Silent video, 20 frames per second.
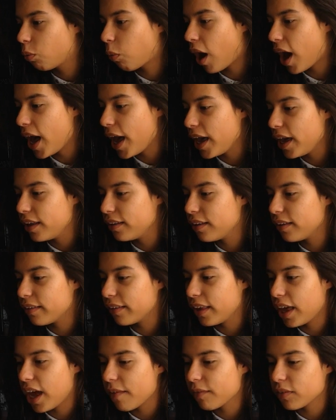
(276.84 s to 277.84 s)
Why do
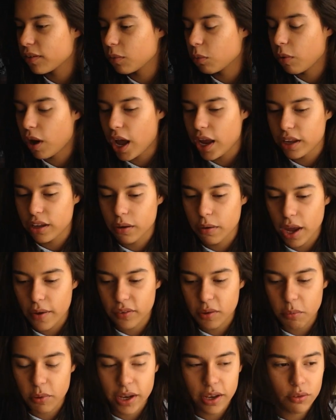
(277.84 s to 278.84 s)
you have
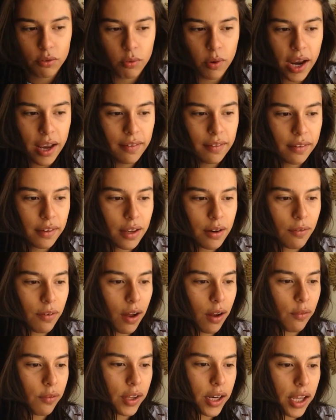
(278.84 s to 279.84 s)
to bring his race
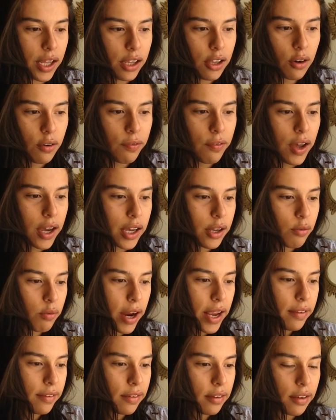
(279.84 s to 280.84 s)
involved in it? You're fucking
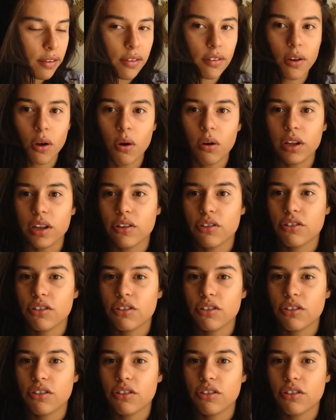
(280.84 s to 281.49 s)
racist. Holy